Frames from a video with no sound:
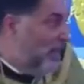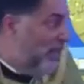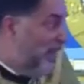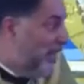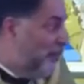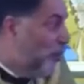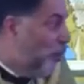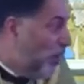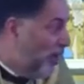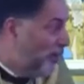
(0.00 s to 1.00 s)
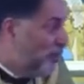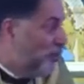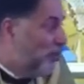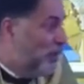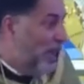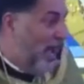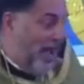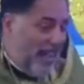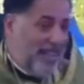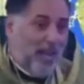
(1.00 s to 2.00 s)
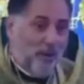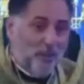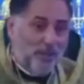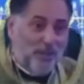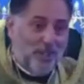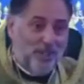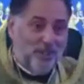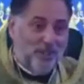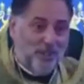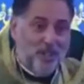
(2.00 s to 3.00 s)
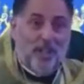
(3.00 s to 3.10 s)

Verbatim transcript: They even wanted to hang out with Jesus